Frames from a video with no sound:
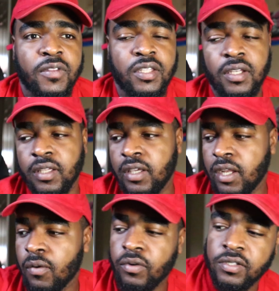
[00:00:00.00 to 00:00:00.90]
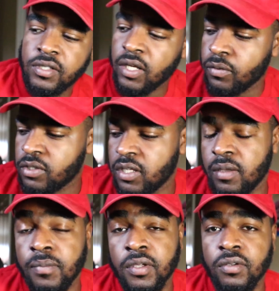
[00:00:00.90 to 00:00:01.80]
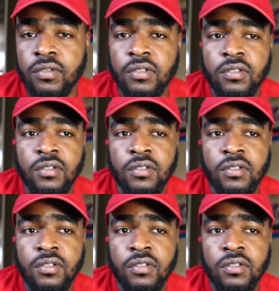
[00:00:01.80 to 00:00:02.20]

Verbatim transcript: Then again, I want to stay with the same build.